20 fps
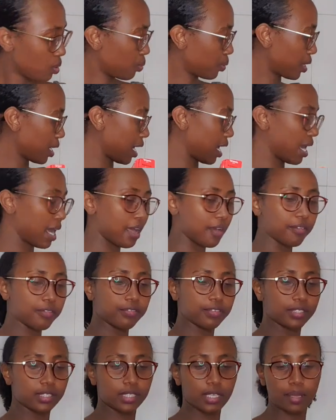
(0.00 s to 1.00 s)
we have
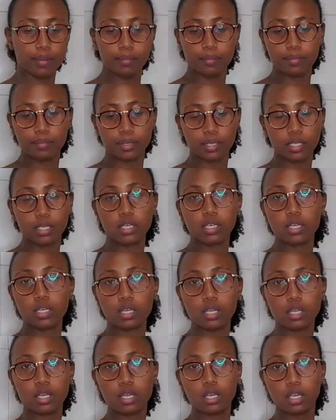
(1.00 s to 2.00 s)
some
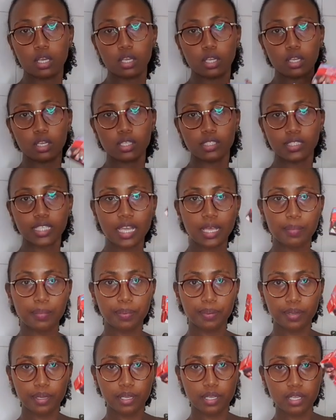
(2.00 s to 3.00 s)
close up.
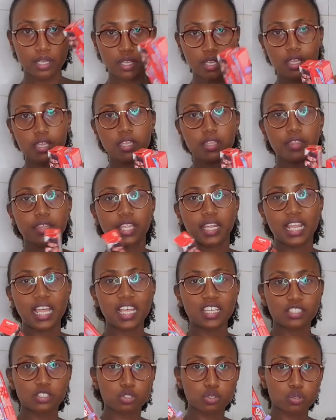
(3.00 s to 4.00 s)
The
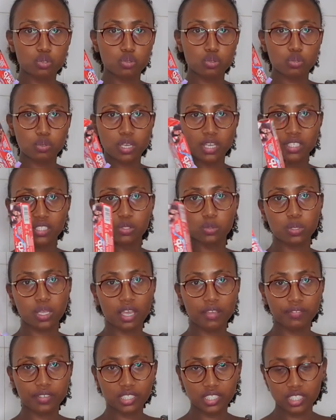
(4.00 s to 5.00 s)
last two ones we
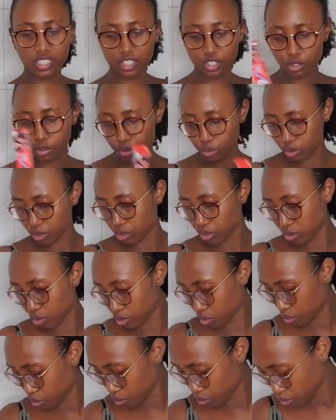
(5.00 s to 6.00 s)
haven't yet used,
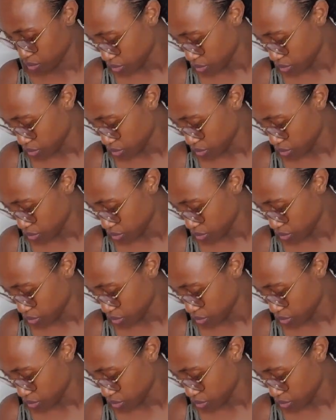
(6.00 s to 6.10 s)
so